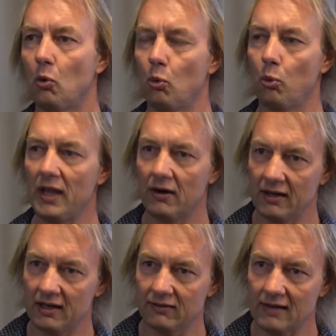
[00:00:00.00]
where
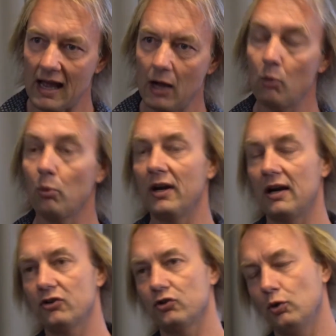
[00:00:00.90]
it is now,
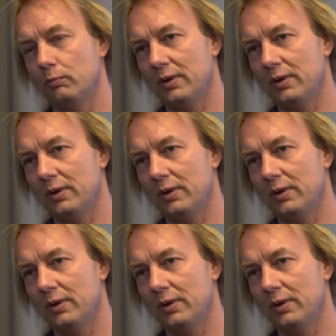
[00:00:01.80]
where I should